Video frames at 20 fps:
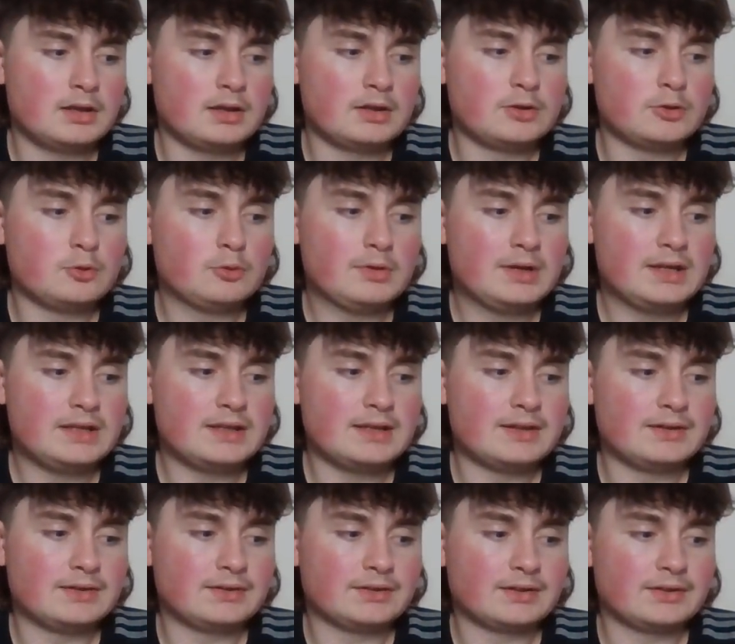Inoue
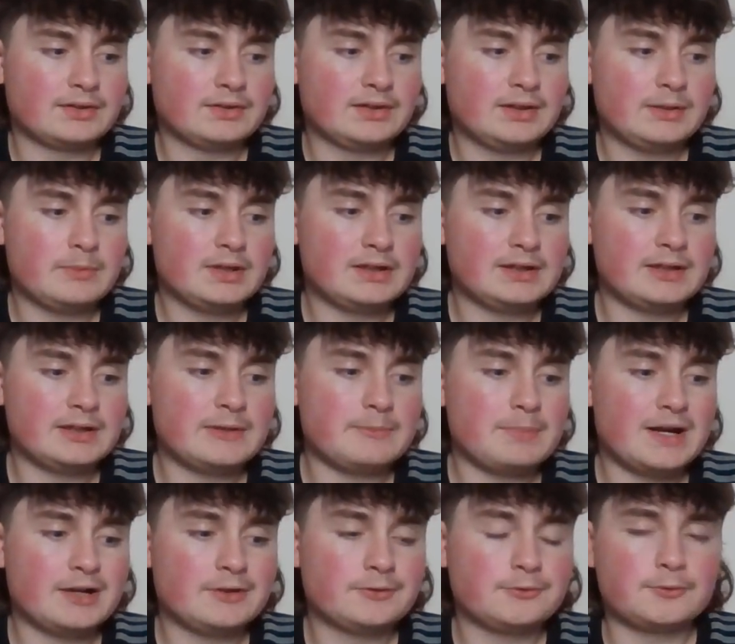is seemingly
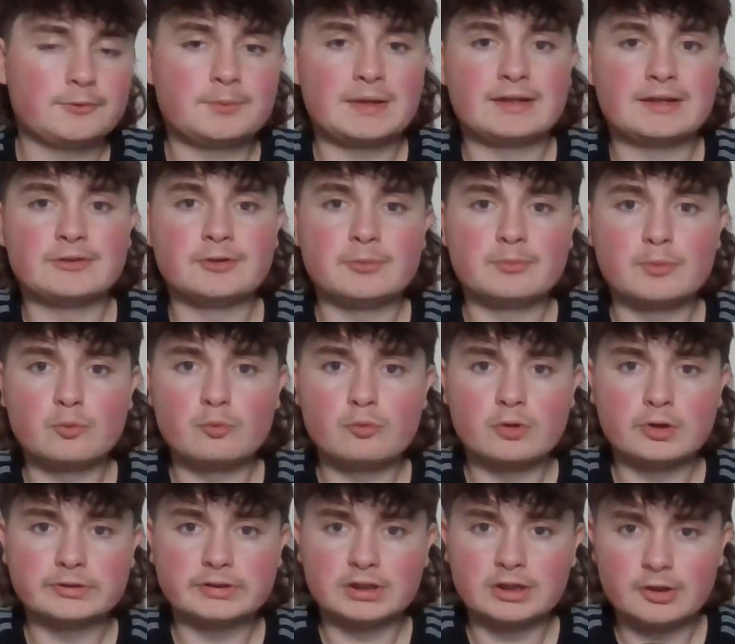pound for pound number one.